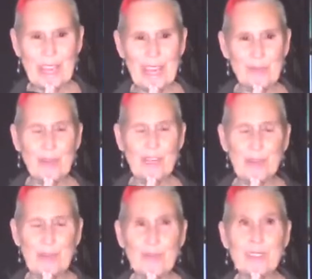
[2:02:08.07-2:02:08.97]
that
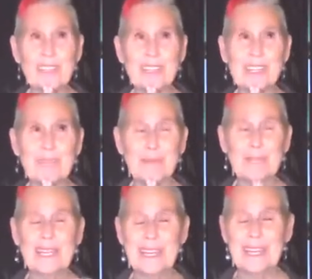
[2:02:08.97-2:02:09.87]
when you sing and
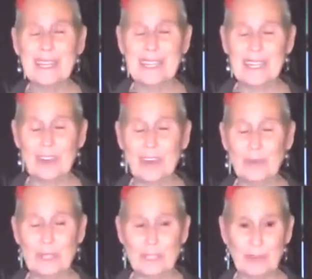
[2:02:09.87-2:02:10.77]
play that, it
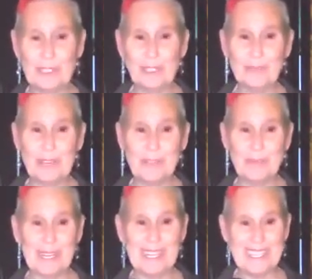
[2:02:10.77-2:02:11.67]
always brings me
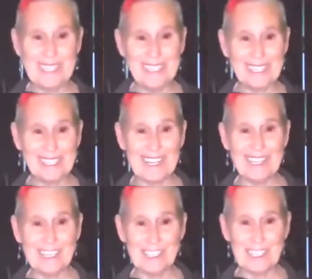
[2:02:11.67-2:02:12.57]
to my knees
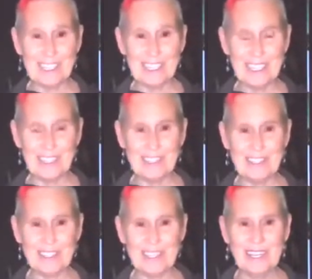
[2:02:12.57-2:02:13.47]
and into
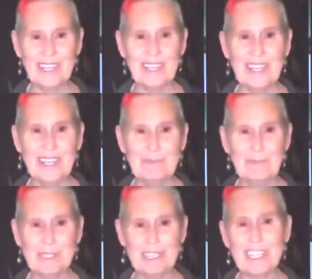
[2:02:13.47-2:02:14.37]
tears,
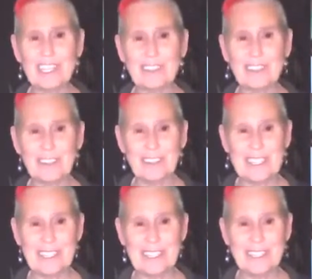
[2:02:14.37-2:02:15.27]
and
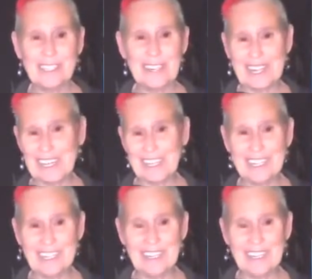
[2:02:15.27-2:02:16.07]
particularly tonight.